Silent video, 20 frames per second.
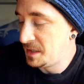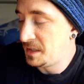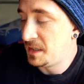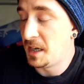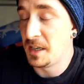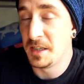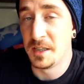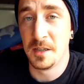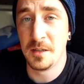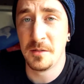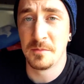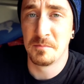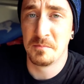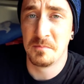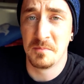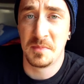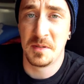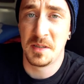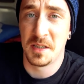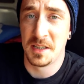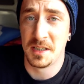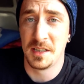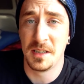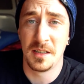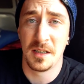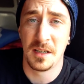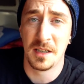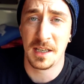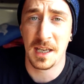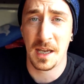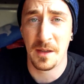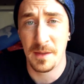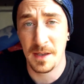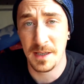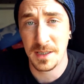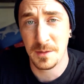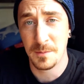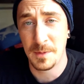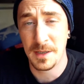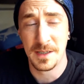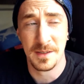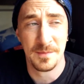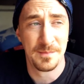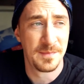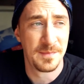I don't know. Gonna count that as a win.